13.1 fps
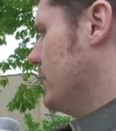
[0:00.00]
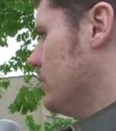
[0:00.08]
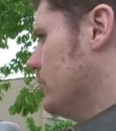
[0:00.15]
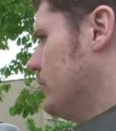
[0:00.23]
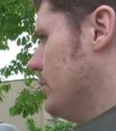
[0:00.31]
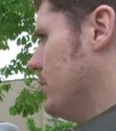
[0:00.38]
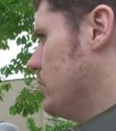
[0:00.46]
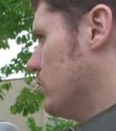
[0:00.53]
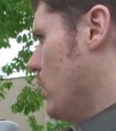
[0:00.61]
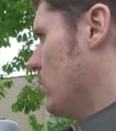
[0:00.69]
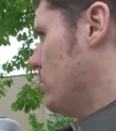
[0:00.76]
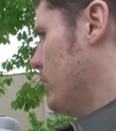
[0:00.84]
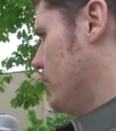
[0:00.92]
Now, there's something
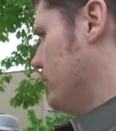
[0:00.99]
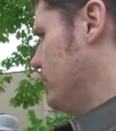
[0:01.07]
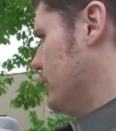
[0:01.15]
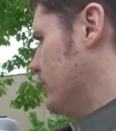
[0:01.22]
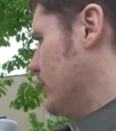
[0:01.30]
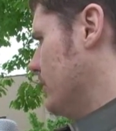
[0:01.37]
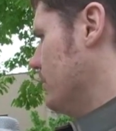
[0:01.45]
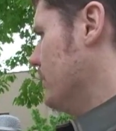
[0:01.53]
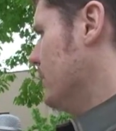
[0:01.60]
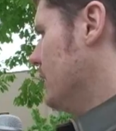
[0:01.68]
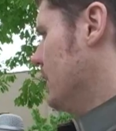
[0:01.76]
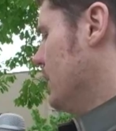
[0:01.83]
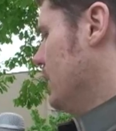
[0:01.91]
wrong with our system
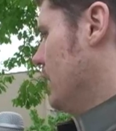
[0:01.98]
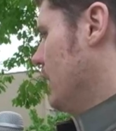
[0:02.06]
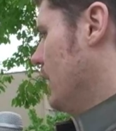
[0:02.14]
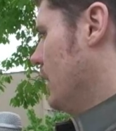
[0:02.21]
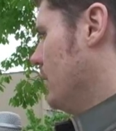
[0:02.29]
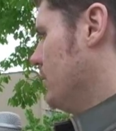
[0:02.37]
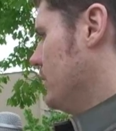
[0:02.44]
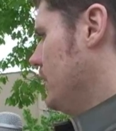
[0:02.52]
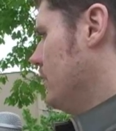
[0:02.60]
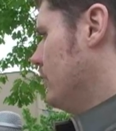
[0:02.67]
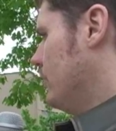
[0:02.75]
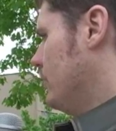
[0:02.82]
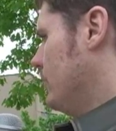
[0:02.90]

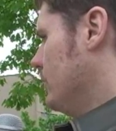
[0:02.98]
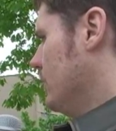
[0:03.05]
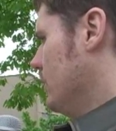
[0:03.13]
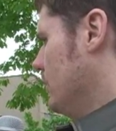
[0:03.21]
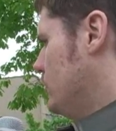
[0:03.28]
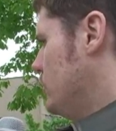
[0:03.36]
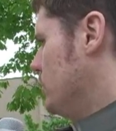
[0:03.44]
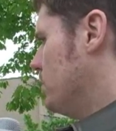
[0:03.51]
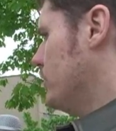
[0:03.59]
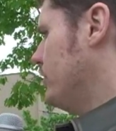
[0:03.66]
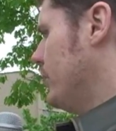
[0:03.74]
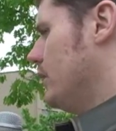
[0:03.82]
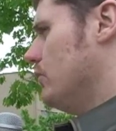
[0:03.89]
if
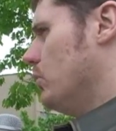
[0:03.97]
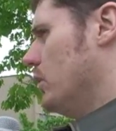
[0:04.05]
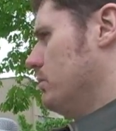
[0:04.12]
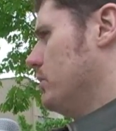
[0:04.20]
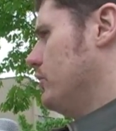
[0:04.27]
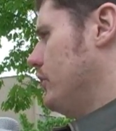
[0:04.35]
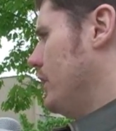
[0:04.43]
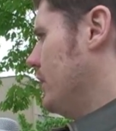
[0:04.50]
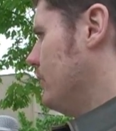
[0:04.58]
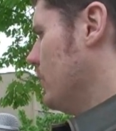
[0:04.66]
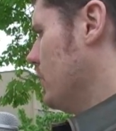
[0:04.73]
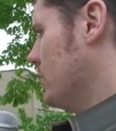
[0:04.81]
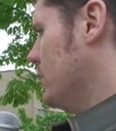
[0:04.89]
2% of 1%
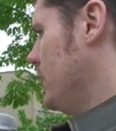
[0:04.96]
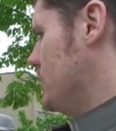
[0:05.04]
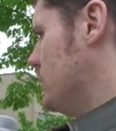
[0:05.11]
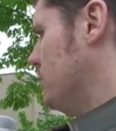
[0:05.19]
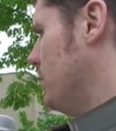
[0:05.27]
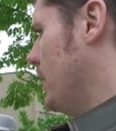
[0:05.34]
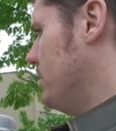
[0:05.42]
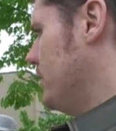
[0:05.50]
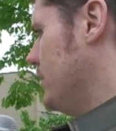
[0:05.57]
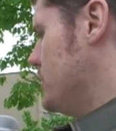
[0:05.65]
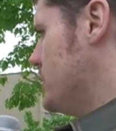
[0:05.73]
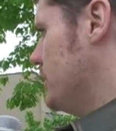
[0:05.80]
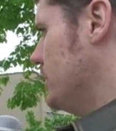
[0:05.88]
of our nation's
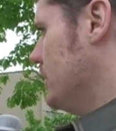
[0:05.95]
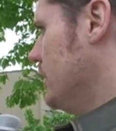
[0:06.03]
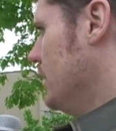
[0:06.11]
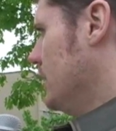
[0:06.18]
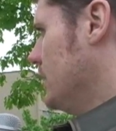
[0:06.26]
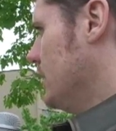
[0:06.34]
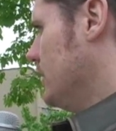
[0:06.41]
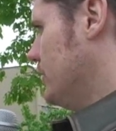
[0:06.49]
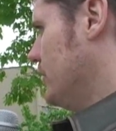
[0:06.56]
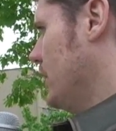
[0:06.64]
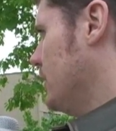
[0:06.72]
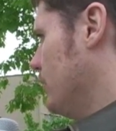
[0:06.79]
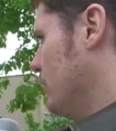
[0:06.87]
population can
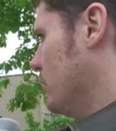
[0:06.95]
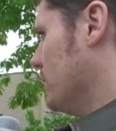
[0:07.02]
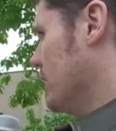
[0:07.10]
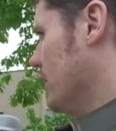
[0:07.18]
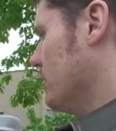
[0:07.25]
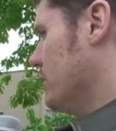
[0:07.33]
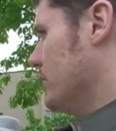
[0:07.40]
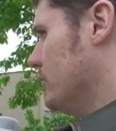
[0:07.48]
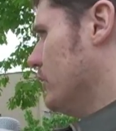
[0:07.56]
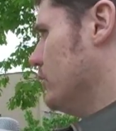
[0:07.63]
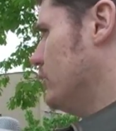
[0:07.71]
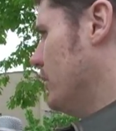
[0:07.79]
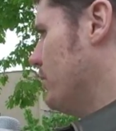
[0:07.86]
decide our form of government. So
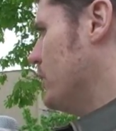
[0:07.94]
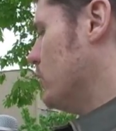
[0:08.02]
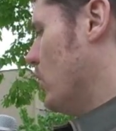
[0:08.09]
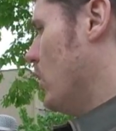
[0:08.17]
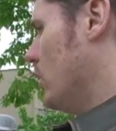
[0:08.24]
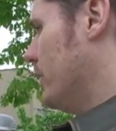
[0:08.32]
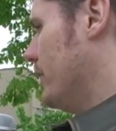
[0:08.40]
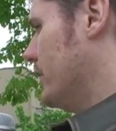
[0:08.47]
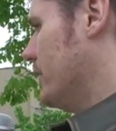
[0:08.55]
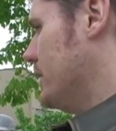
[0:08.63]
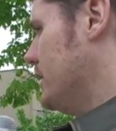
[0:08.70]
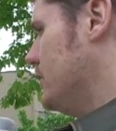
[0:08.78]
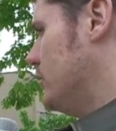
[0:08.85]
there's something wrong there
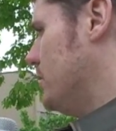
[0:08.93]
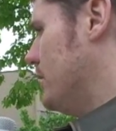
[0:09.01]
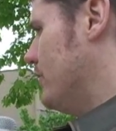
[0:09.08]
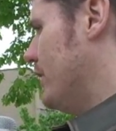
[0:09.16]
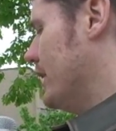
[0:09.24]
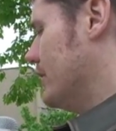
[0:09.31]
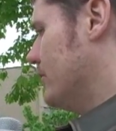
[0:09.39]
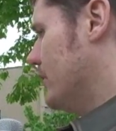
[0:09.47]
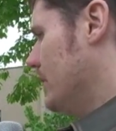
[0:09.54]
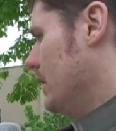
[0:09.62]
that needs to be fixed.